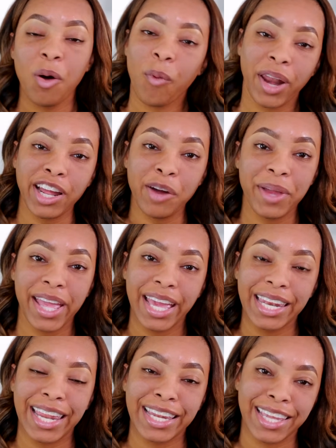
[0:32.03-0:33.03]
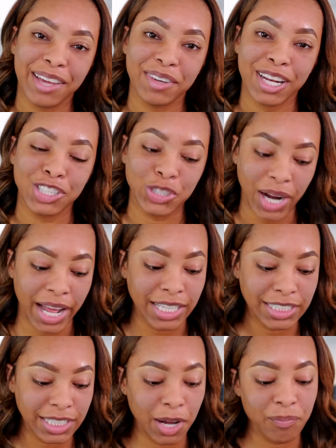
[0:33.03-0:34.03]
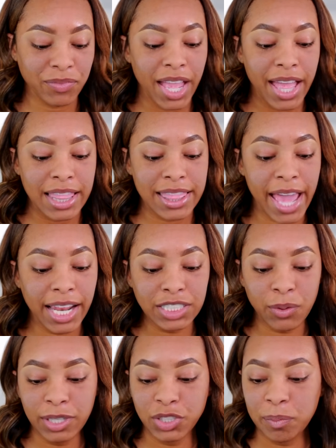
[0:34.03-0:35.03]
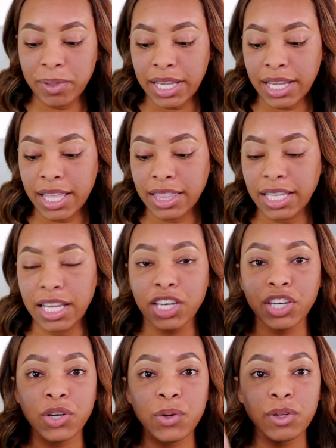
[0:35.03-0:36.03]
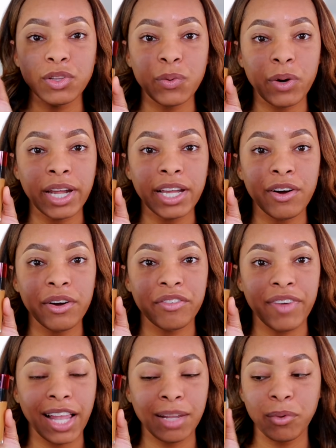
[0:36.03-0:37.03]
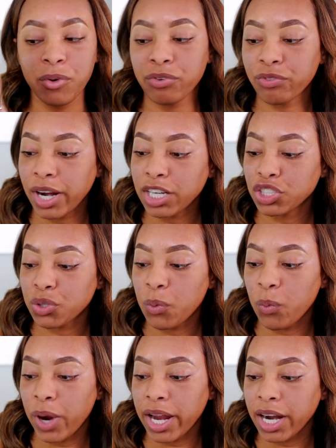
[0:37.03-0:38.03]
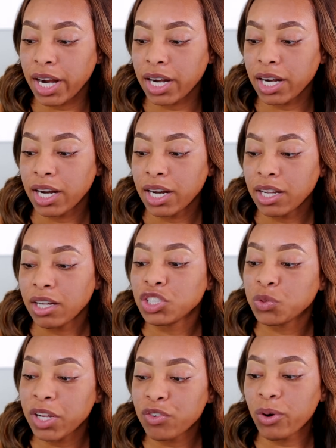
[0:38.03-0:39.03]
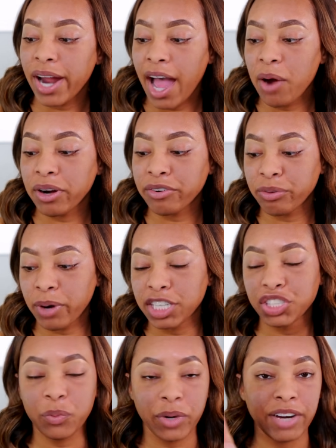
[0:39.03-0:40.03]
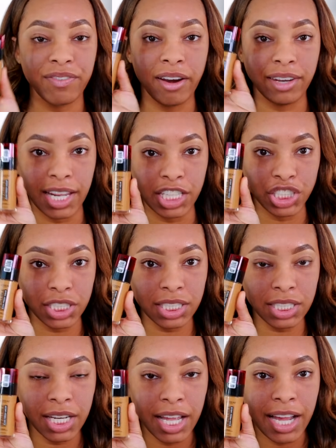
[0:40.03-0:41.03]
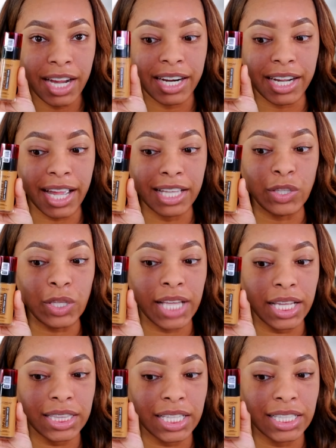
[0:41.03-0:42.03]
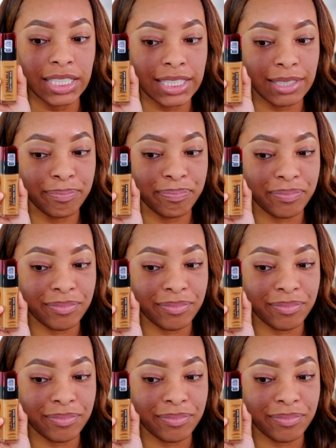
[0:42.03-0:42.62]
why not go ahead and give it a try. So that is going to be the new L'Oreal Infallible Fresh Wear, twenty-four hour Fresh Wear Foundation. Okay, so it looks like this.